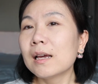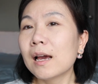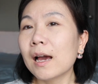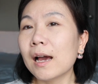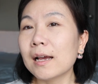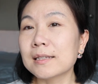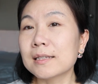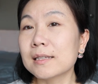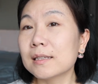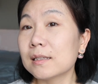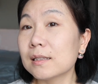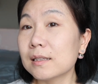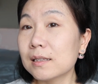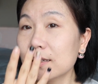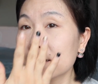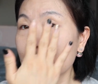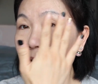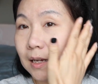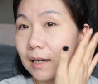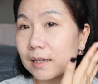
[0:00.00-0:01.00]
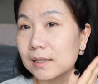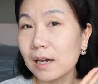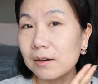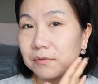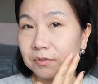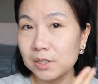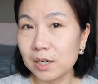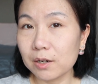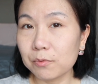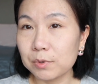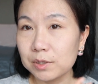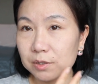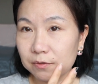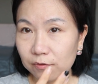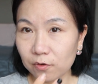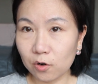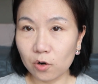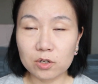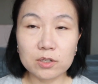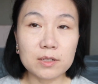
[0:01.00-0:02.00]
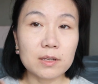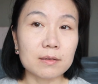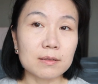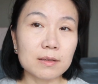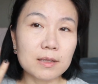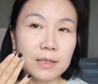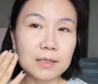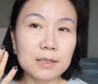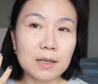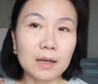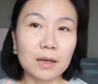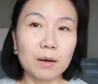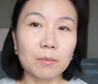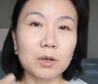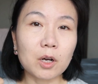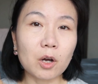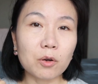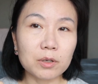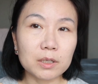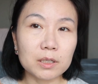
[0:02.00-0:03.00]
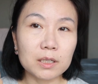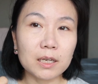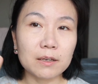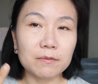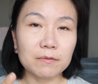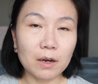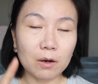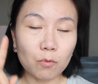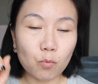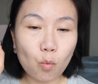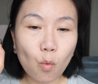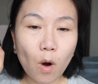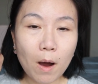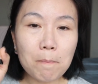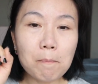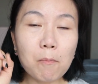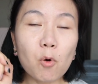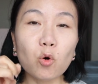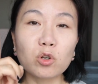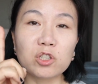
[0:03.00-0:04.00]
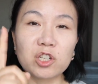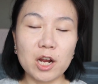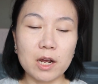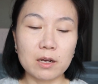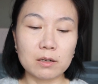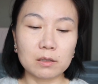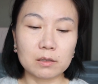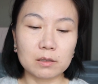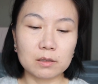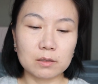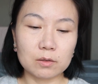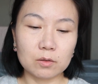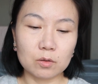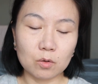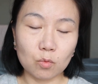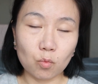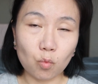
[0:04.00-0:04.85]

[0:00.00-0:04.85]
As this side I've done with Florasis, this side I'm going to give one more chance.